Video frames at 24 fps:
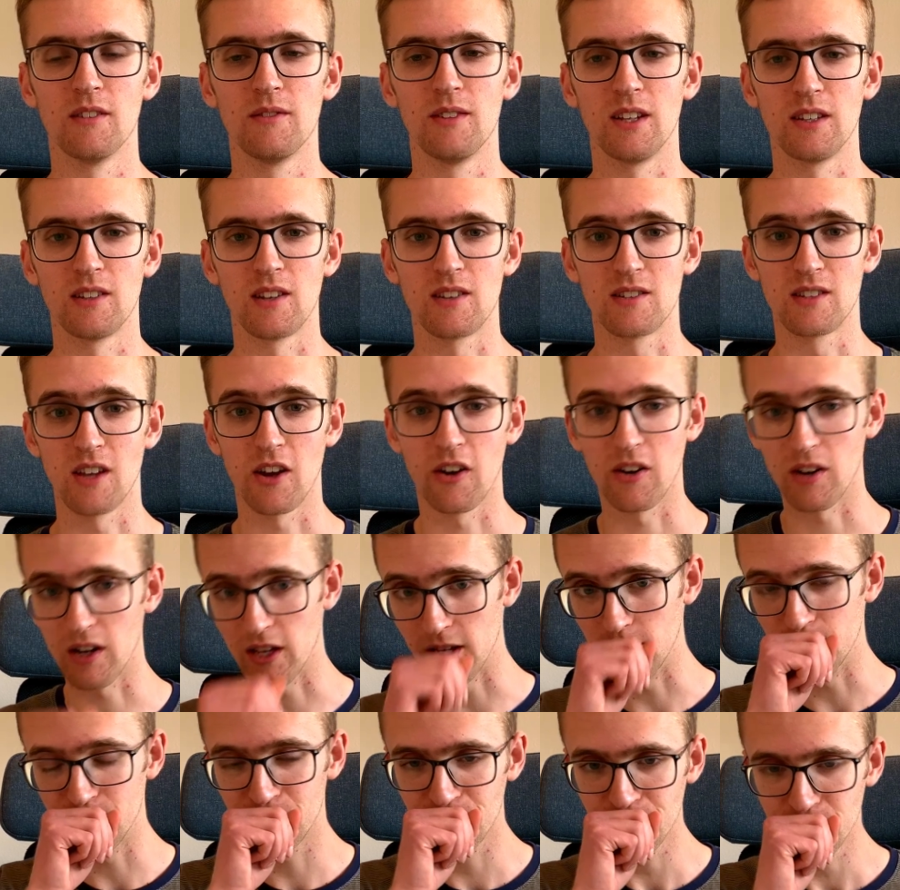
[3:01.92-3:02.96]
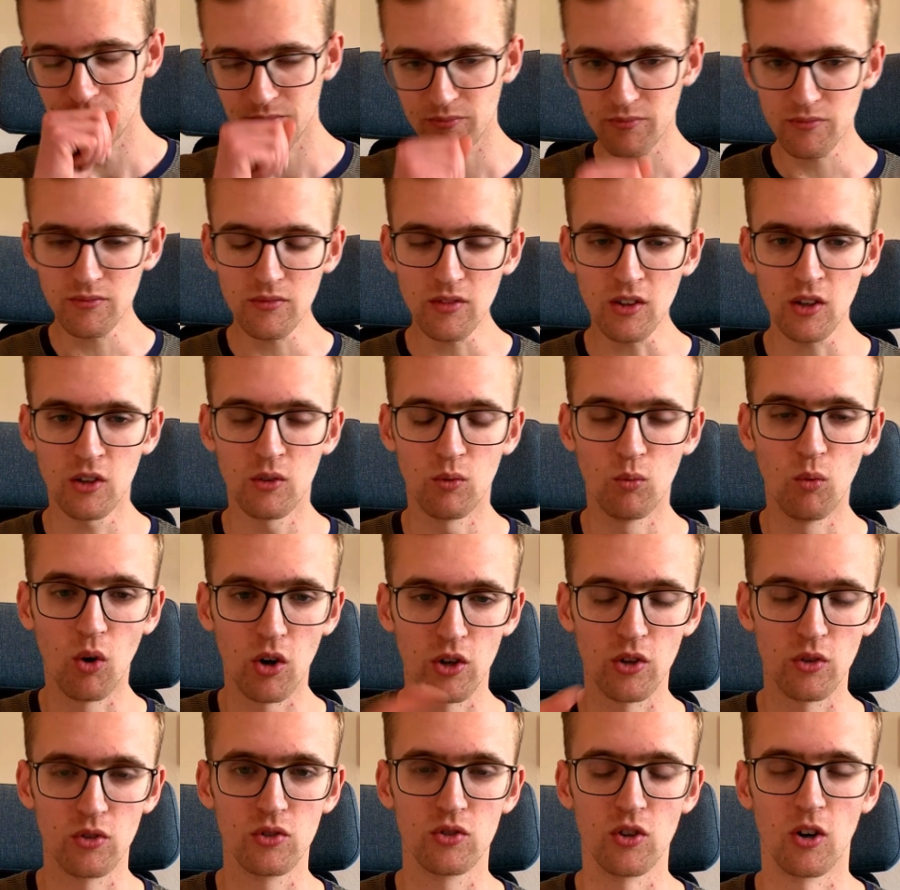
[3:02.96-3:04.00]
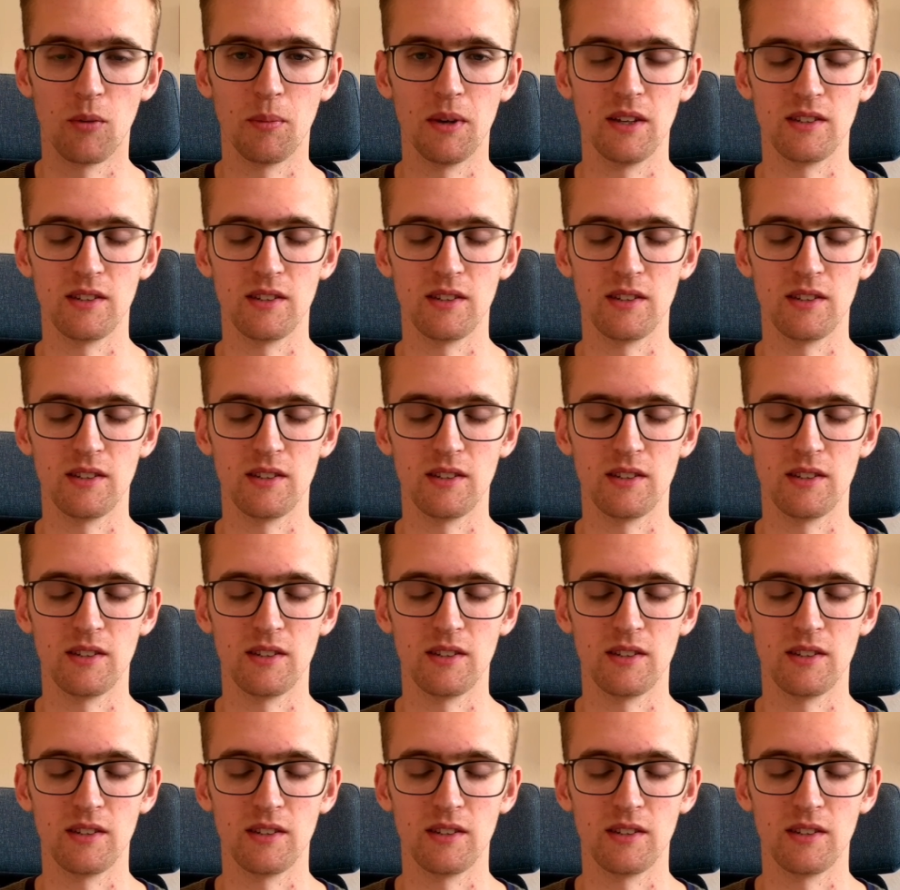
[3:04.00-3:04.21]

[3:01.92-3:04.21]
necessarily what your job